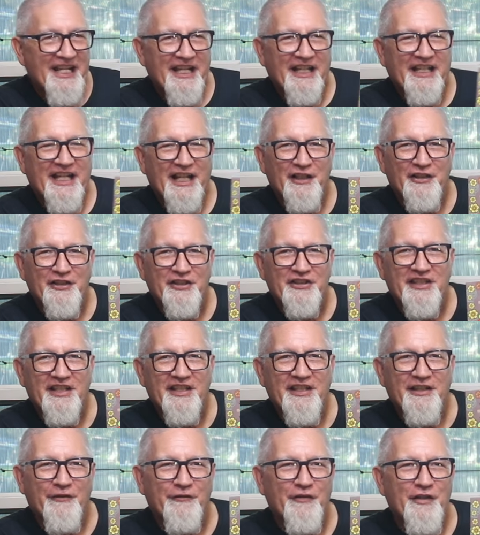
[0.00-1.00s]
It kind of looks,
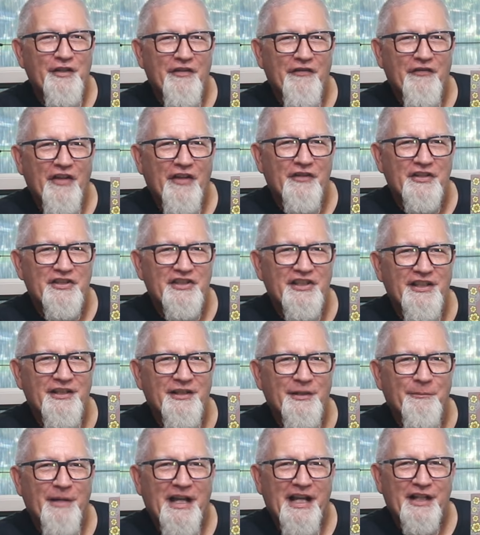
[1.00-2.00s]
if you have ever seen
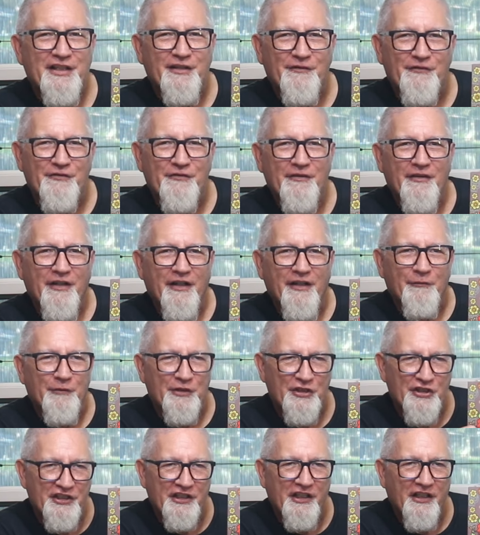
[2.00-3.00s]
the box of, of
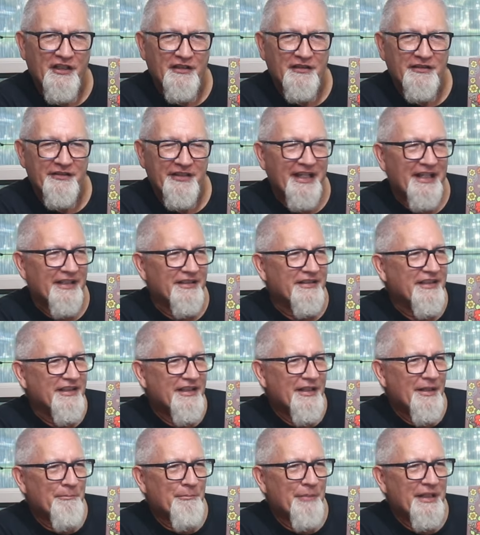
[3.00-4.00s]
a skull, that
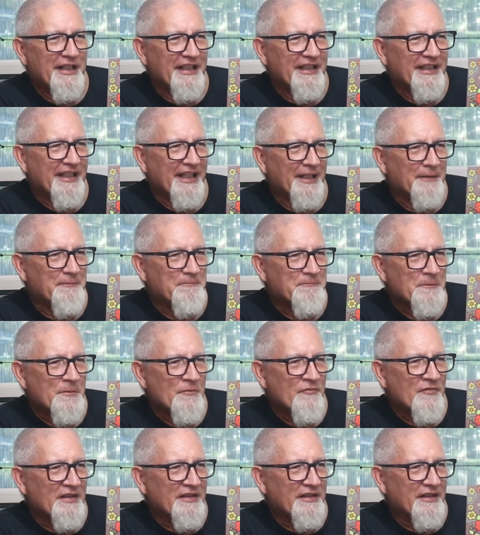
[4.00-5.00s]
bidding game,
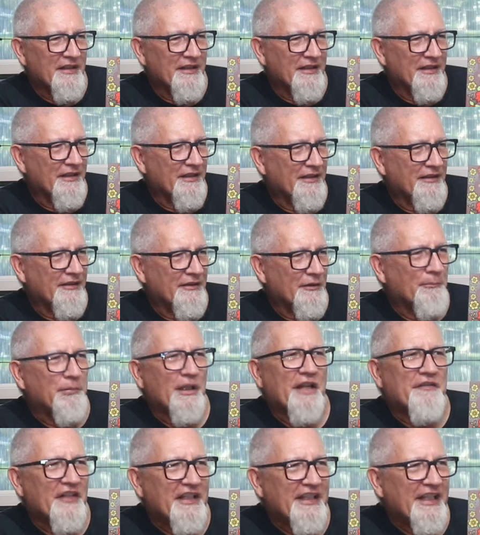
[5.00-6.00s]
uh, or
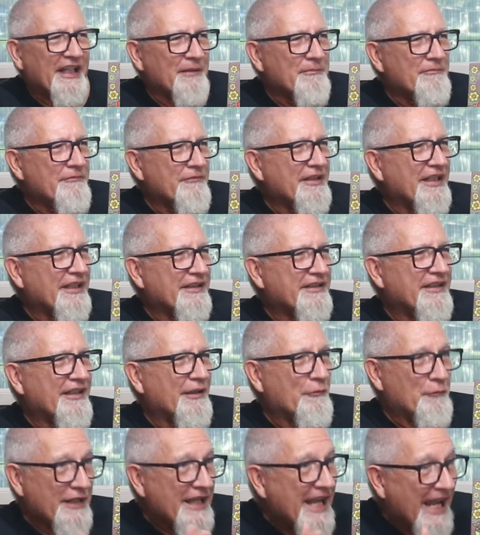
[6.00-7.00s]
bluffing game that
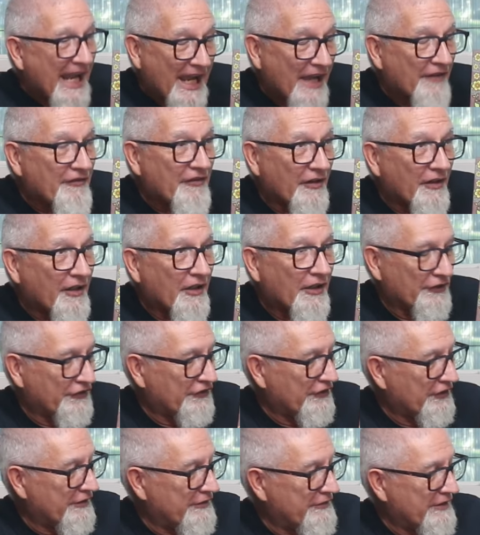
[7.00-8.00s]
uh, we have
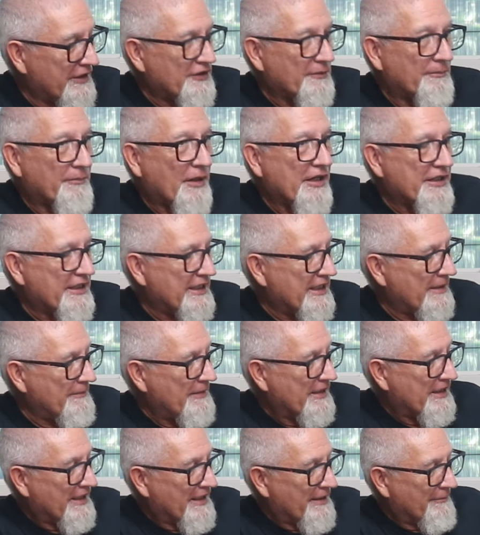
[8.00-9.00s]
also. It's a party
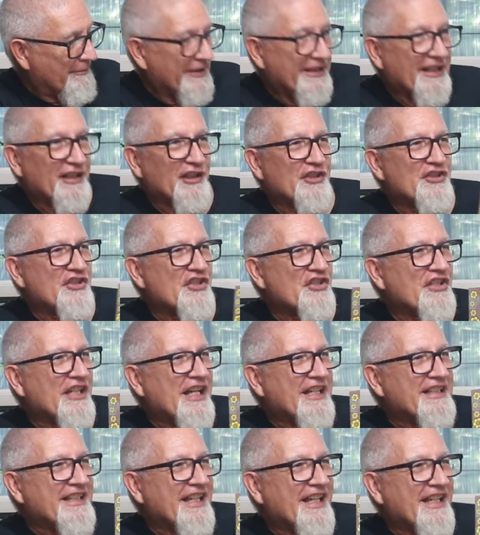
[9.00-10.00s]
game, but it looks just
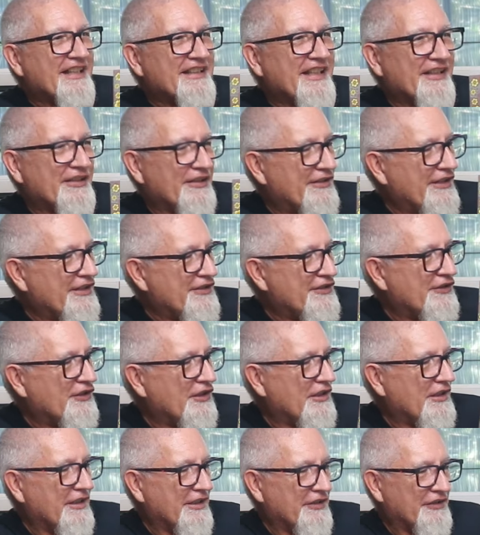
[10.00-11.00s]
like that. That
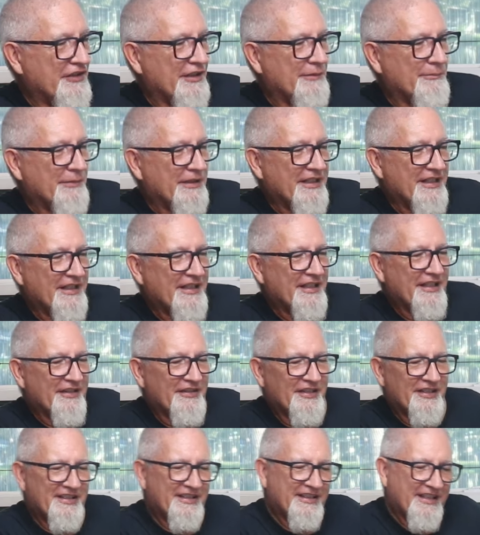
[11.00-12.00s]
skull on there. But
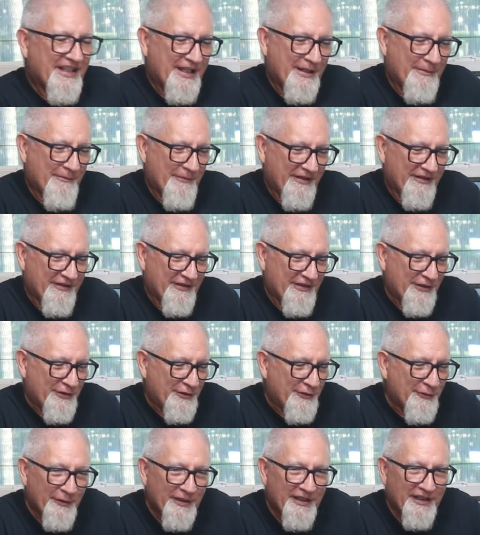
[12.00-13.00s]
this game
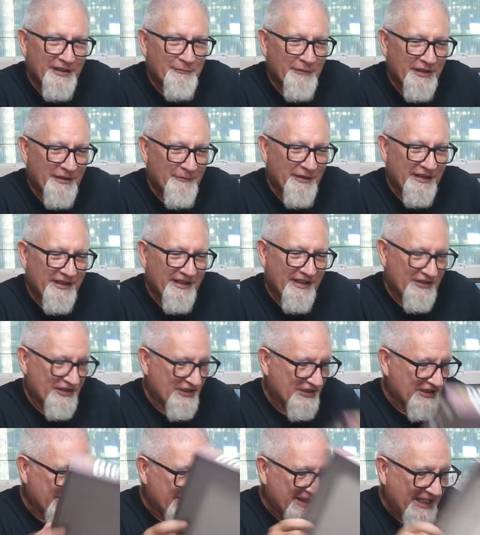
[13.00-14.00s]
intrigued me because
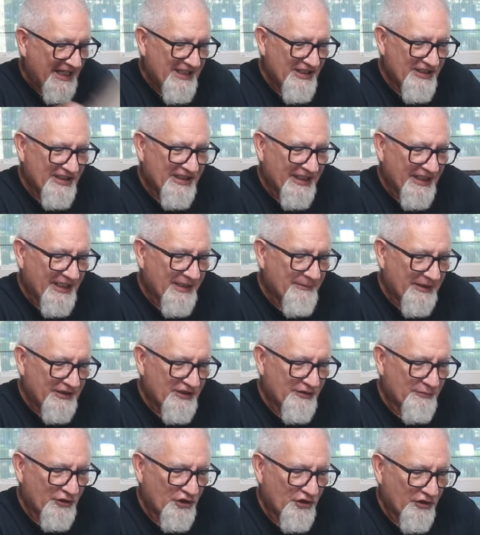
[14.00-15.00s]
it's a dice game. I
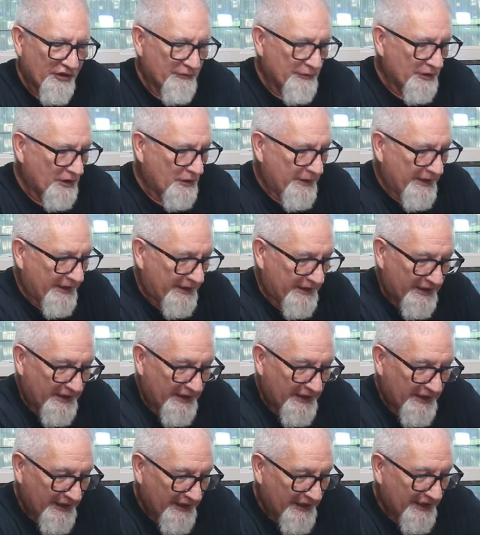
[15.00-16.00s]
just want to show you real quick.
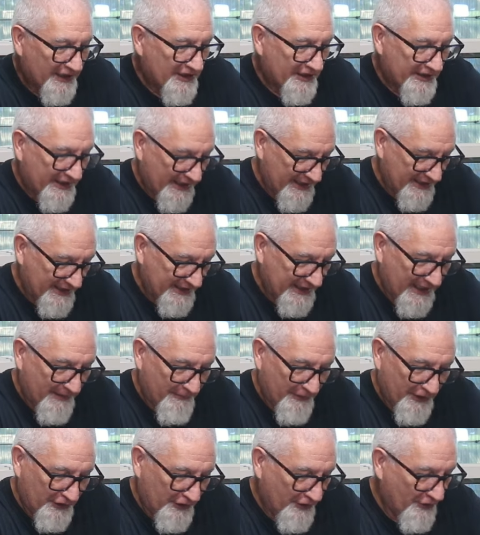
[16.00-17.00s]
It's a dice
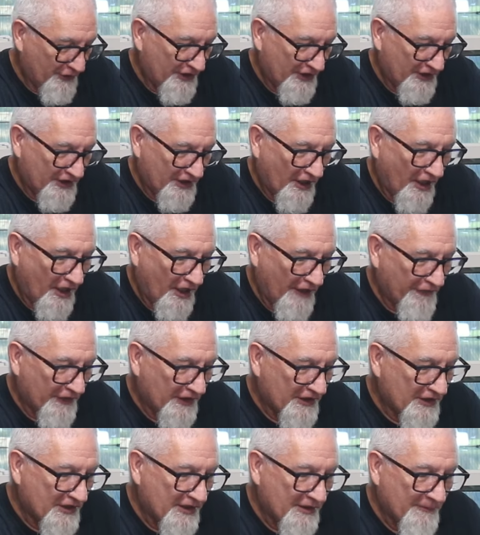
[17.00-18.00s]
game that uses
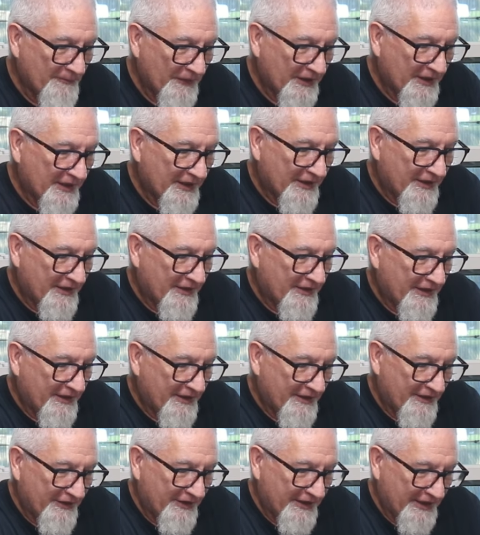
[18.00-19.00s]
coffins
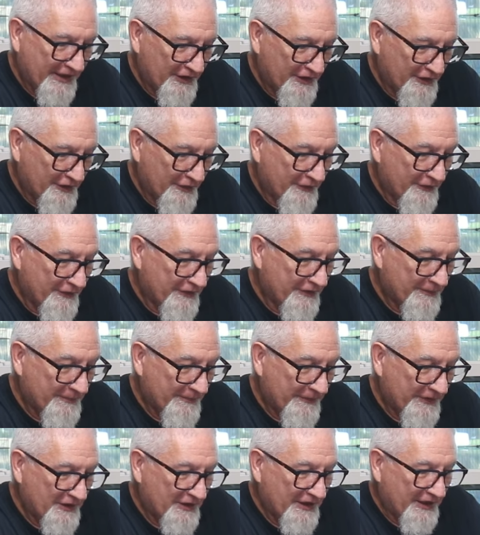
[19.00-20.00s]
that you,
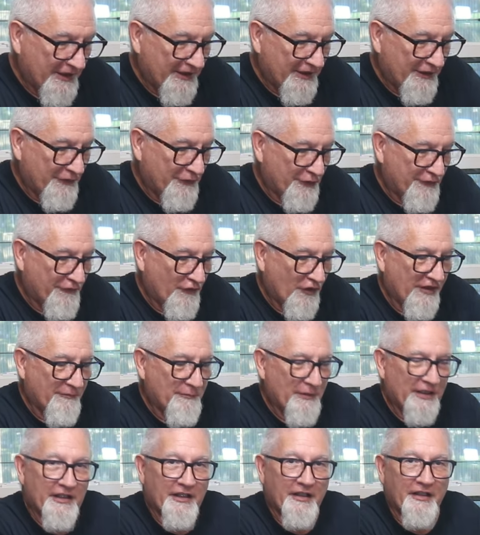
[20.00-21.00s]
you get, there's four
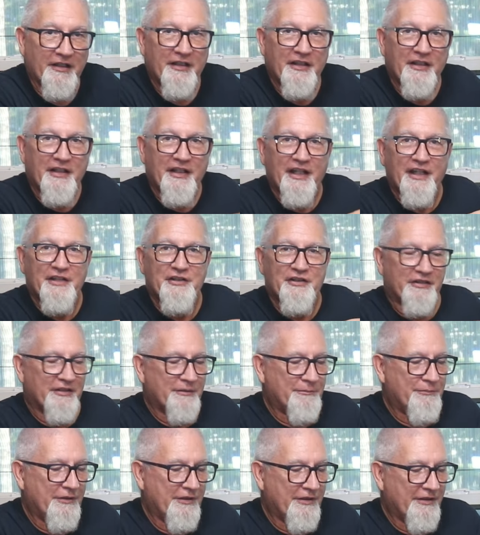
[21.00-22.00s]
of them in here, and you're
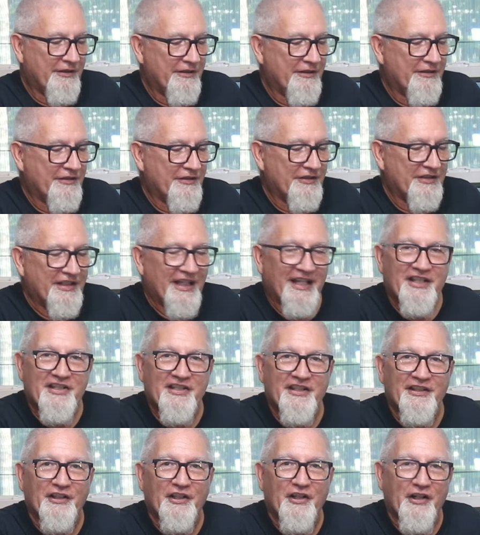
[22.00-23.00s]
going to put your
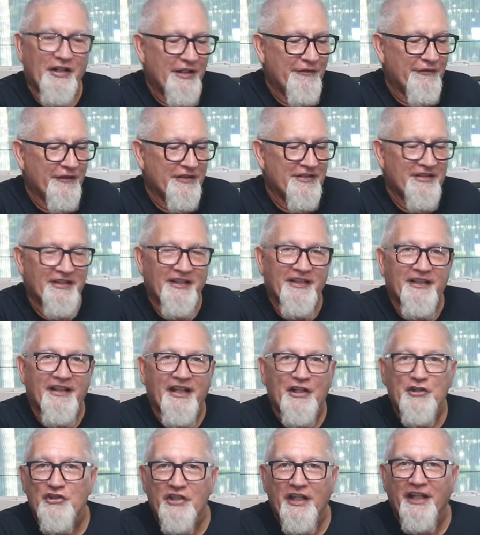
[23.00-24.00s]
dice in the coffin
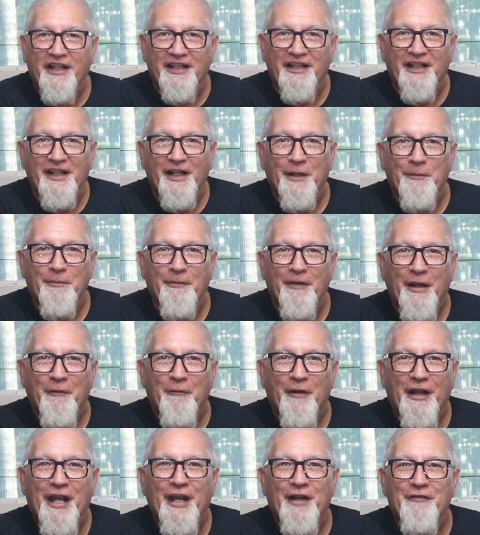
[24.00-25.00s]
and shake it up, and
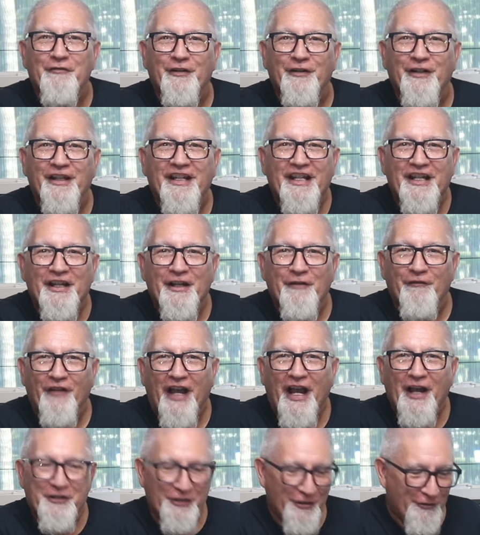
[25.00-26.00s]
whatever
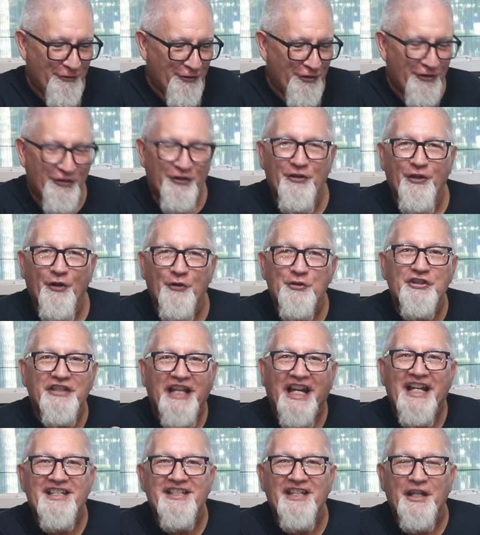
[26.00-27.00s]
values those
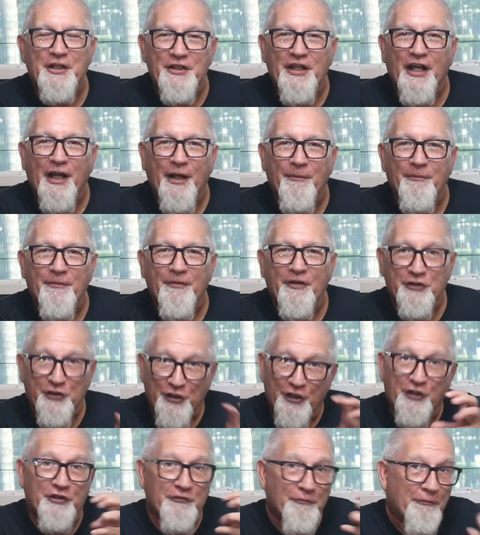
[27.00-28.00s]
dice end up,
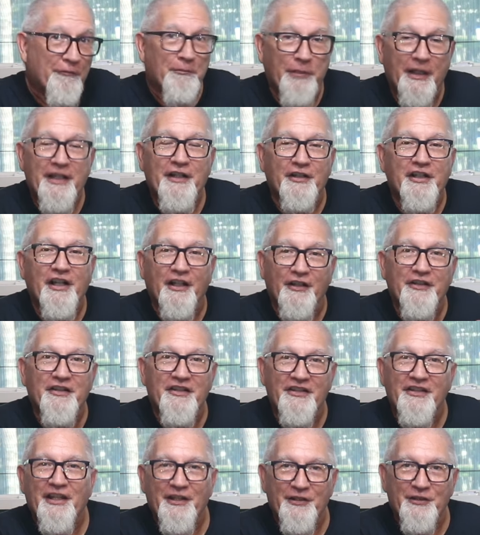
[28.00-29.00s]
your player color,
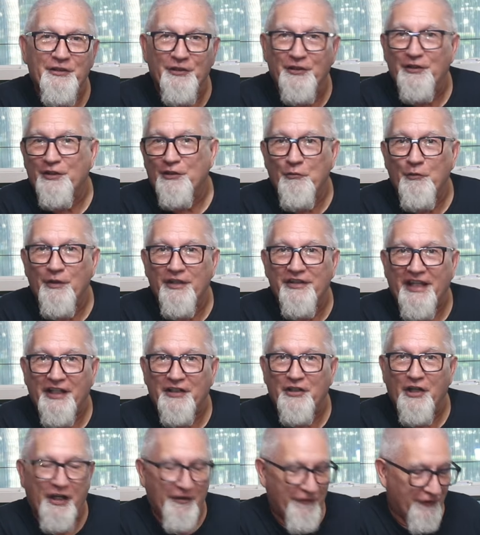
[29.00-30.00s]
you're going to win
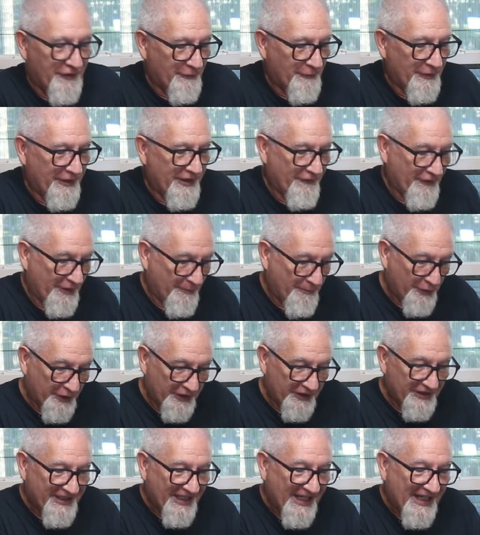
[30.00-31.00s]
that coffin or whatever, and
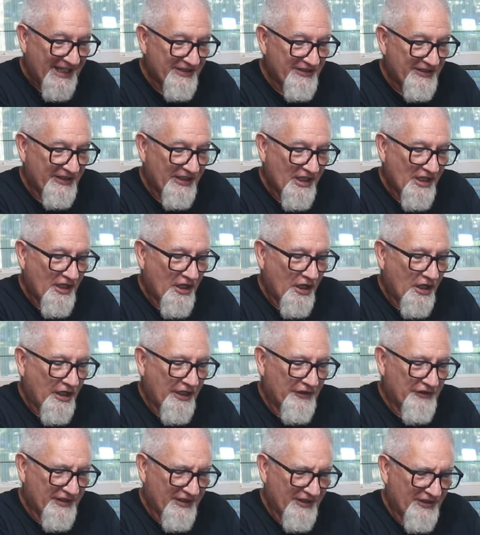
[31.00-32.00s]
put dice
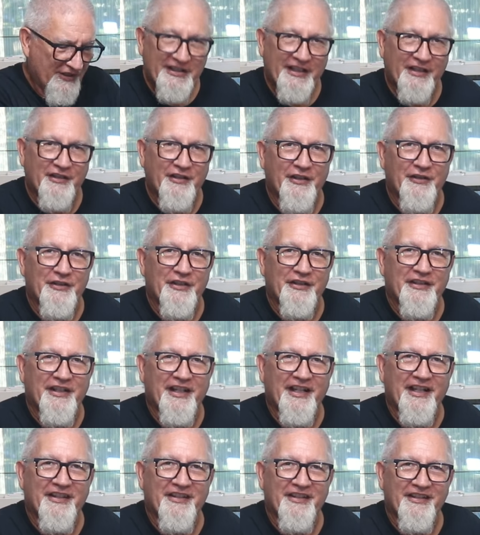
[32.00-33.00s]
on this. Is that called the
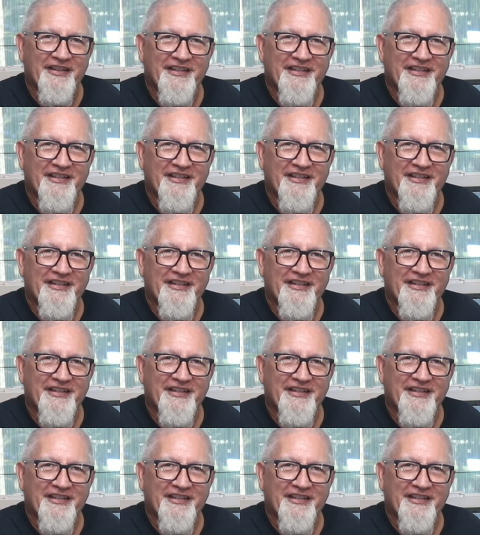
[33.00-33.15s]
die? The...